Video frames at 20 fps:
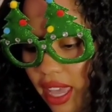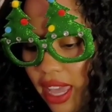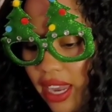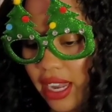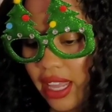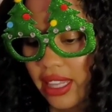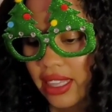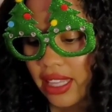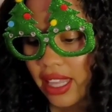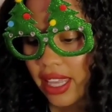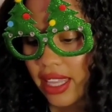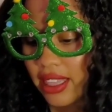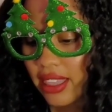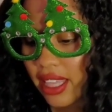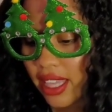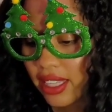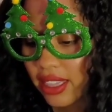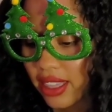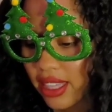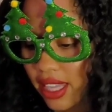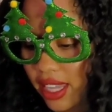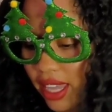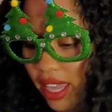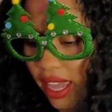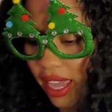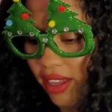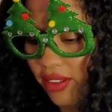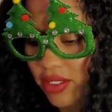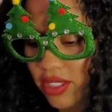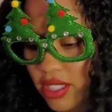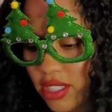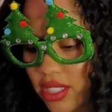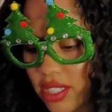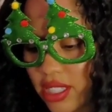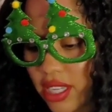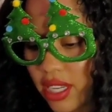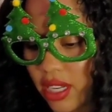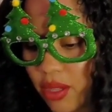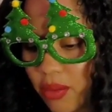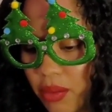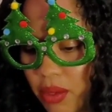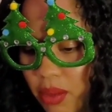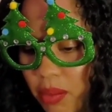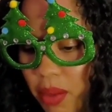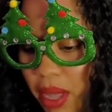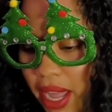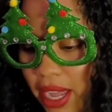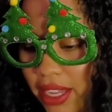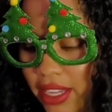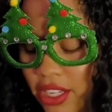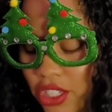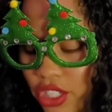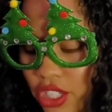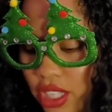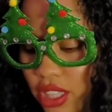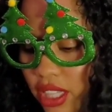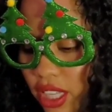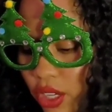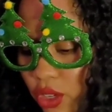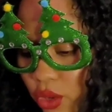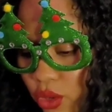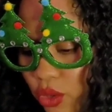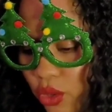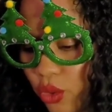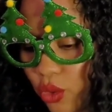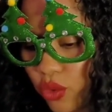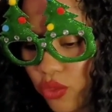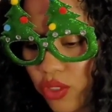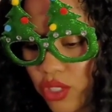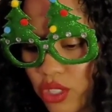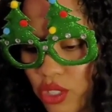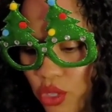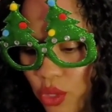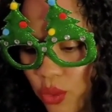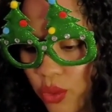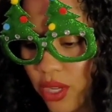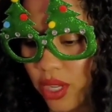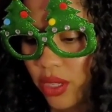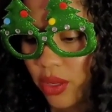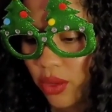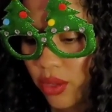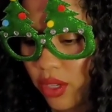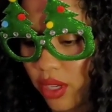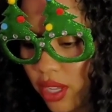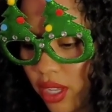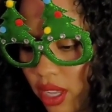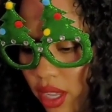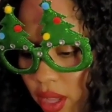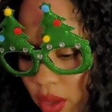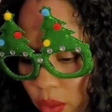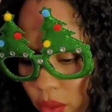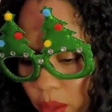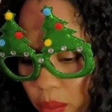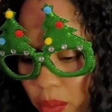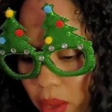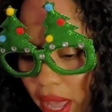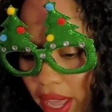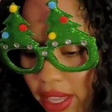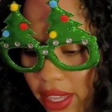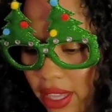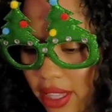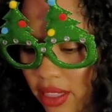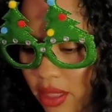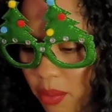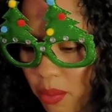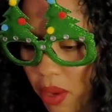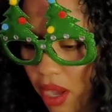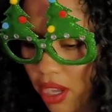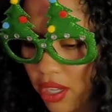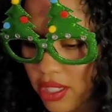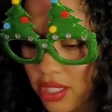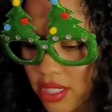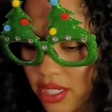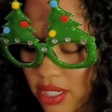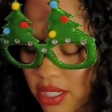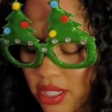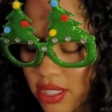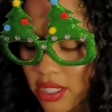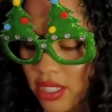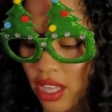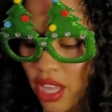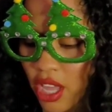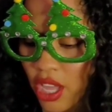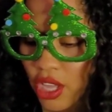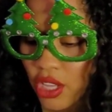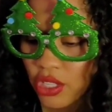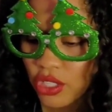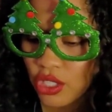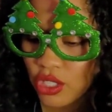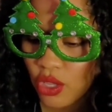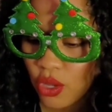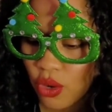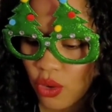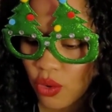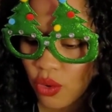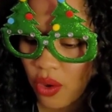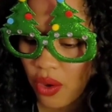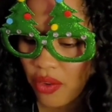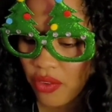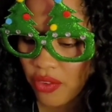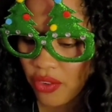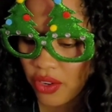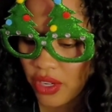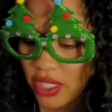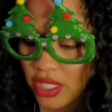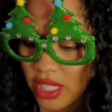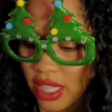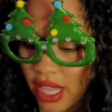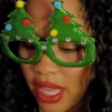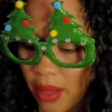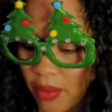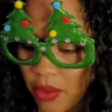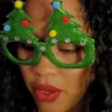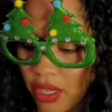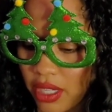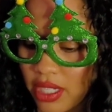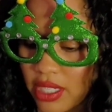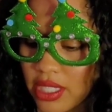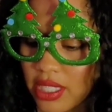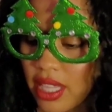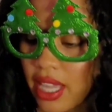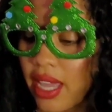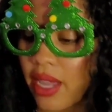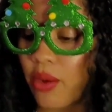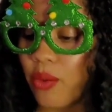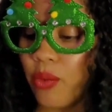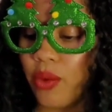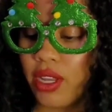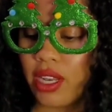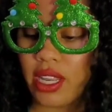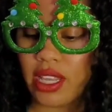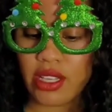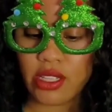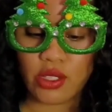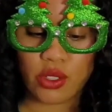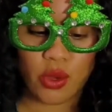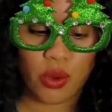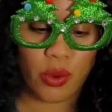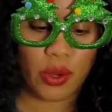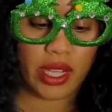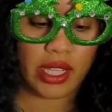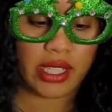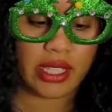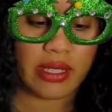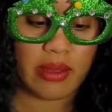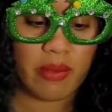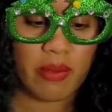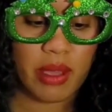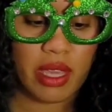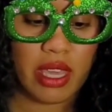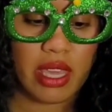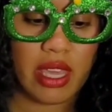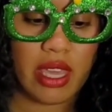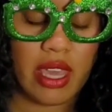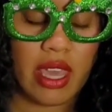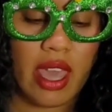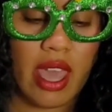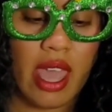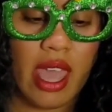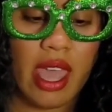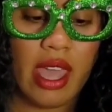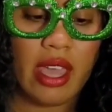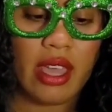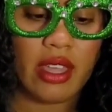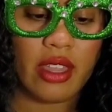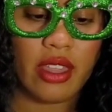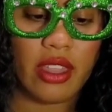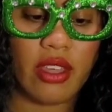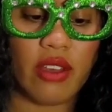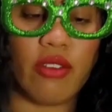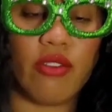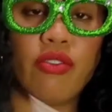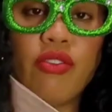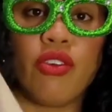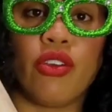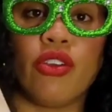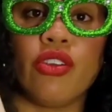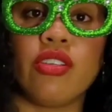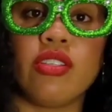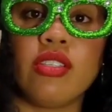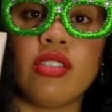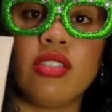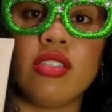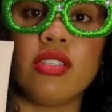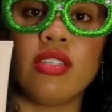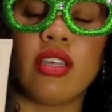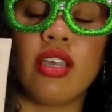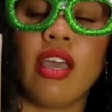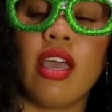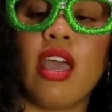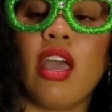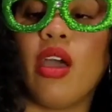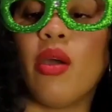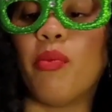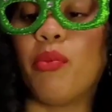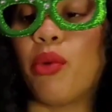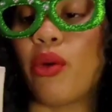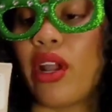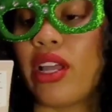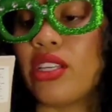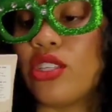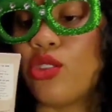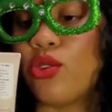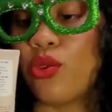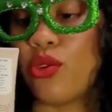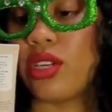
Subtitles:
And I like that they have sustainable packaging. They don't overdo it with packing the boxes. So first thing I'm going to start with is going to be the Versed Press